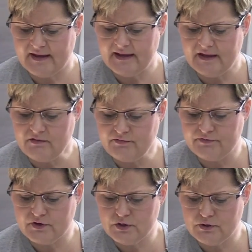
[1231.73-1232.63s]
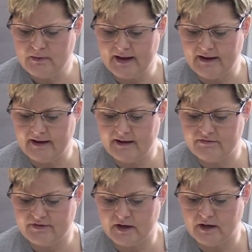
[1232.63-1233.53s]
If you
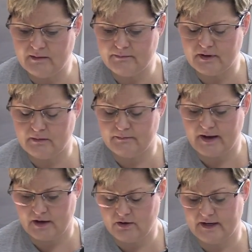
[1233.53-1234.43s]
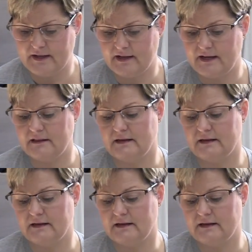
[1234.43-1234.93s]
have a migraine headache,